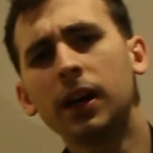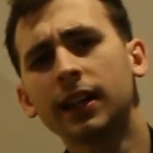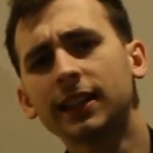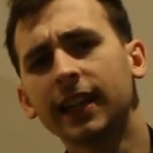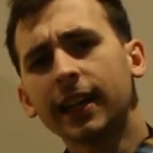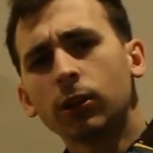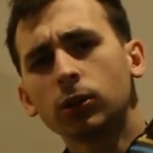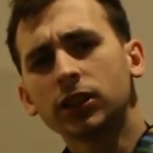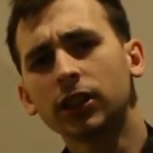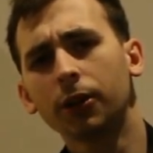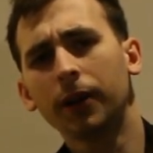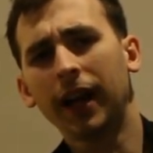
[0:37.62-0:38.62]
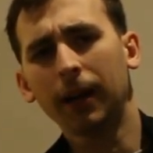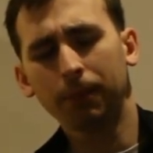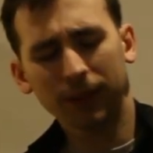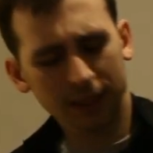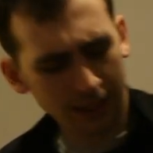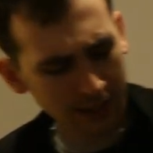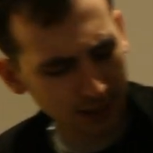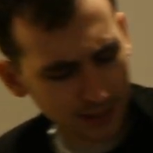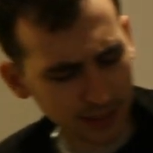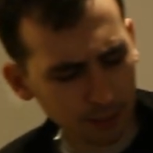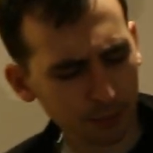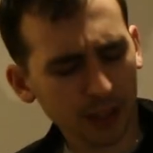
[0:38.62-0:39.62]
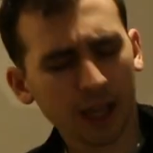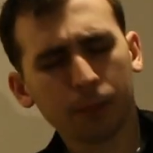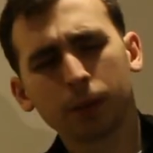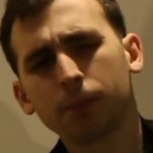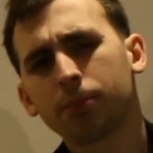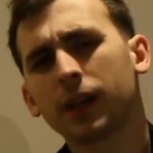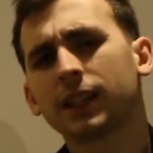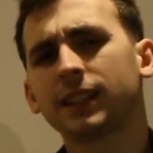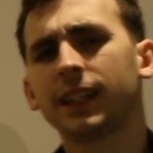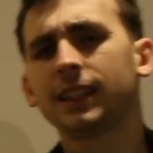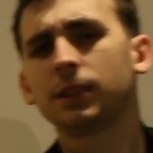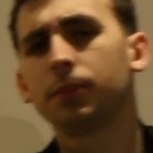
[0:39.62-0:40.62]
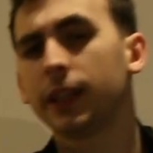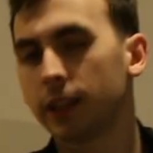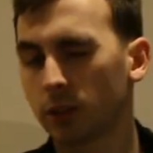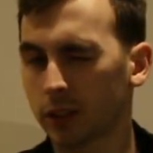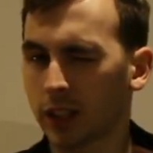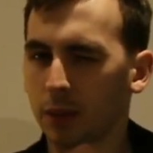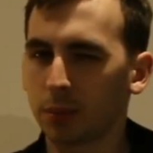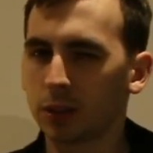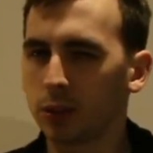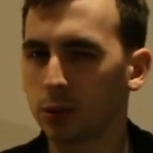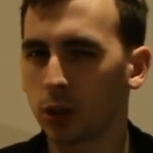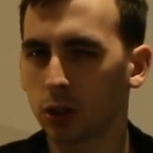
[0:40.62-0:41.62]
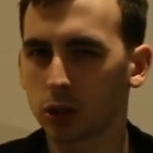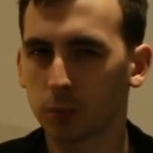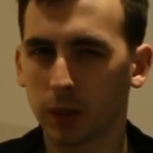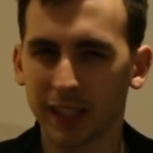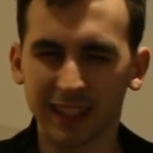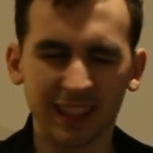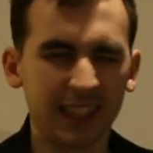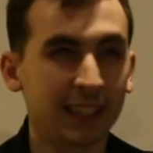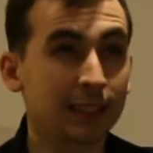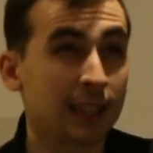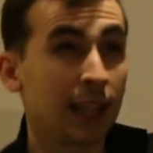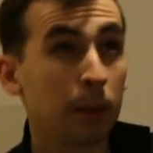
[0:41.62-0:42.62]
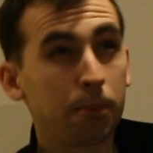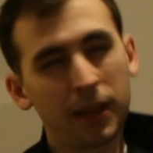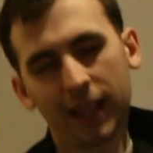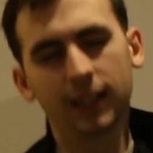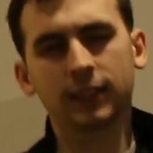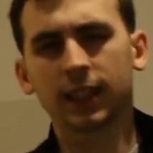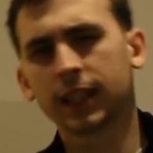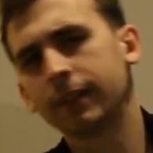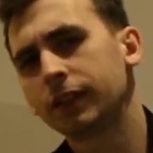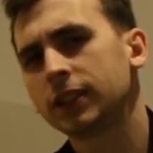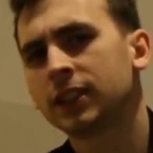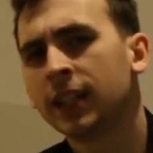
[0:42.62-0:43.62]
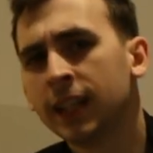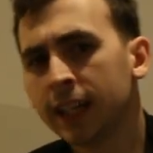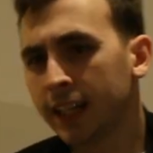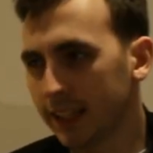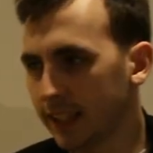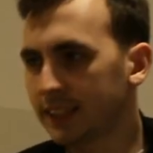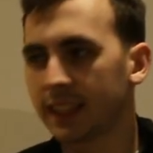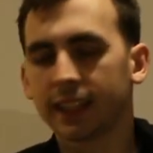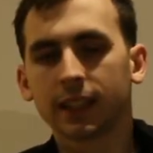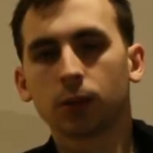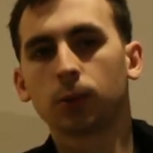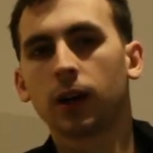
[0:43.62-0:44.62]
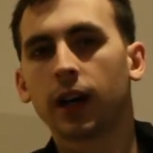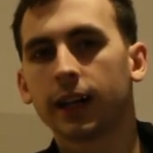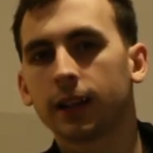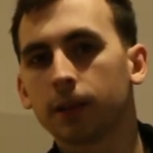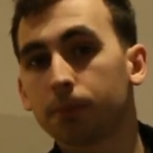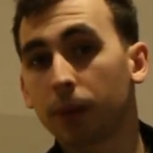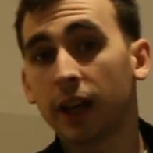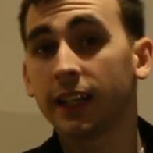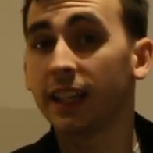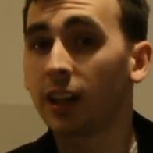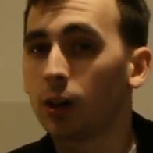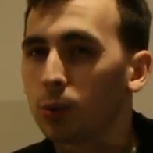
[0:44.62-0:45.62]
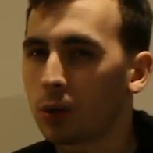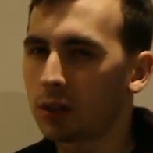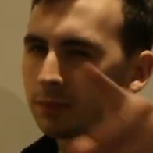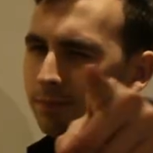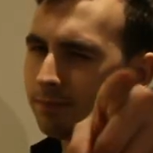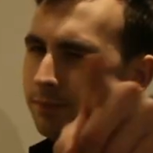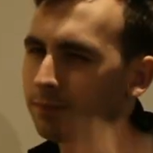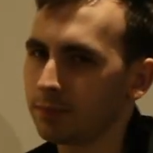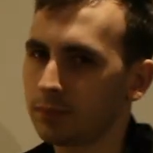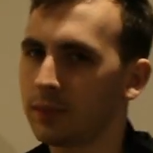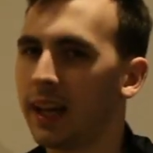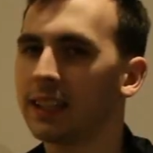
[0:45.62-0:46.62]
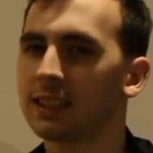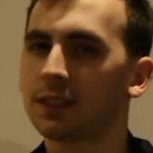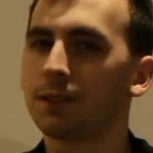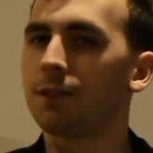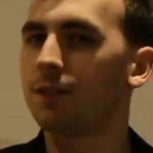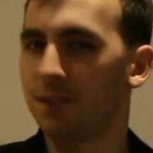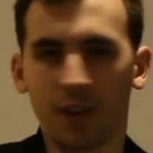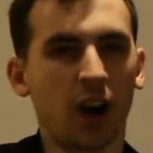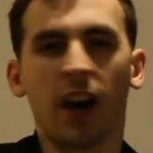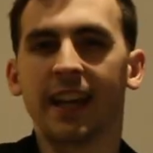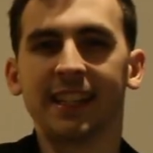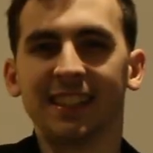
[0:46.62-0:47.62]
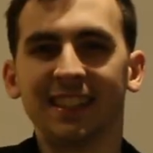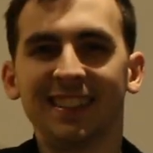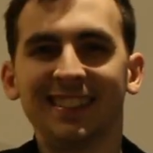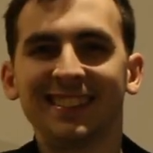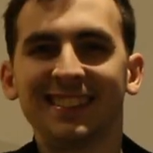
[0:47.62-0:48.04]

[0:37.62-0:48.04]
birthday also happened in December. Happy birthday to me. Got a couple new cosplay things being delivered. They're taking a while, but you know what? That's fine.